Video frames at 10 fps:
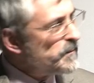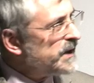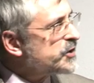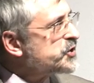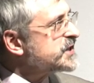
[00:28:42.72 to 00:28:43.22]

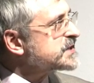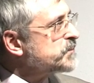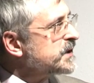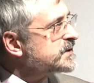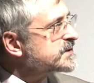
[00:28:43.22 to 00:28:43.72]
make
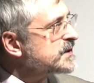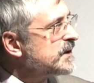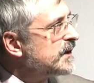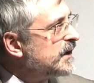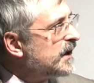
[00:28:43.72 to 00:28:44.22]
this piece
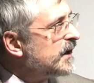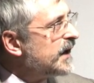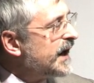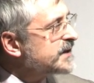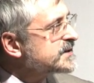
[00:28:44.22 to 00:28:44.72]

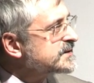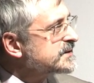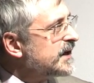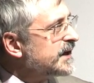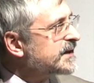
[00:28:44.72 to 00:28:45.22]

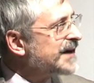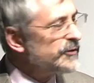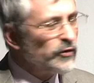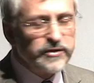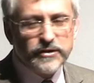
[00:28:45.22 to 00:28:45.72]
a
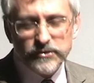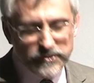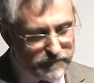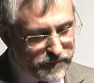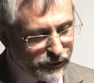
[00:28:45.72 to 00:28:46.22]

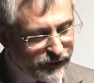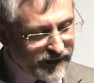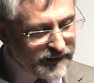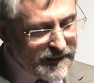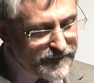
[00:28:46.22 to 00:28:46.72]
canonical
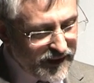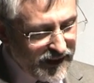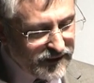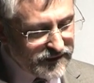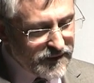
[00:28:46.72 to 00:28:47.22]
building
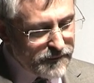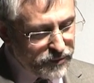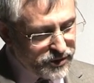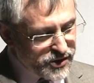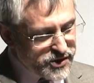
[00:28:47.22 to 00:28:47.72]
in
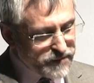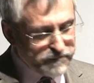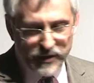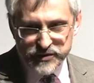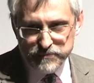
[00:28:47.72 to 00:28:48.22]
British
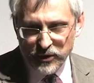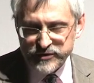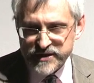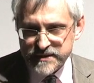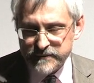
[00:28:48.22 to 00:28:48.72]

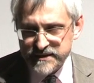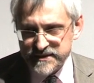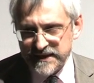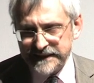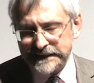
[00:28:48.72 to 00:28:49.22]
postmodernism.
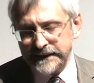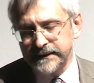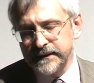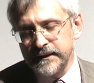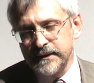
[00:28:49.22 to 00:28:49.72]

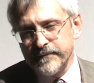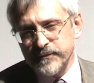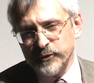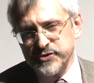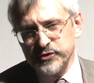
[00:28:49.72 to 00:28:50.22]
Incidentally,
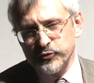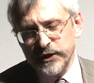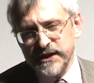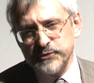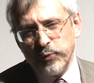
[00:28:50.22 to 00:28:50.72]
Richard
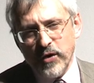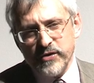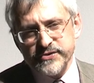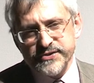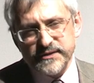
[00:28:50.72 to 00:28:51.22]
Reid
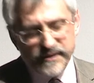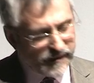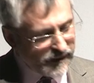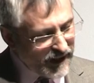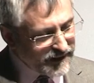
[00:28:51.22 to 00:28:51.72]
was,
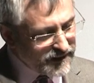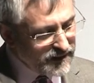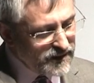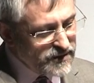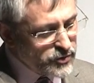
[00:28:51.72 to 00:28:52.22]

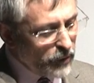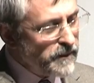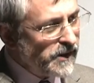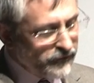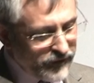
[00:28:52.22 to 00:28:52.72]
like
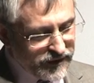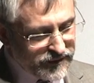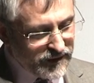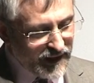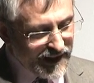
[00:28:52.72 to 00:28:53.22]
John
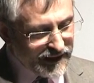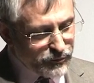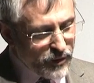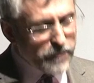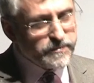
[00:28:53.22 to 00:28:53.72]
Melvin,
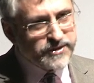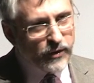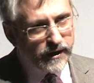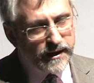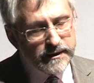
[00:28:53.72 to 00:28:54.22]
a Rome
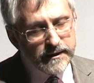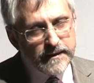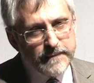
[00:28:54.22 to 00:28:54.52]
scholar,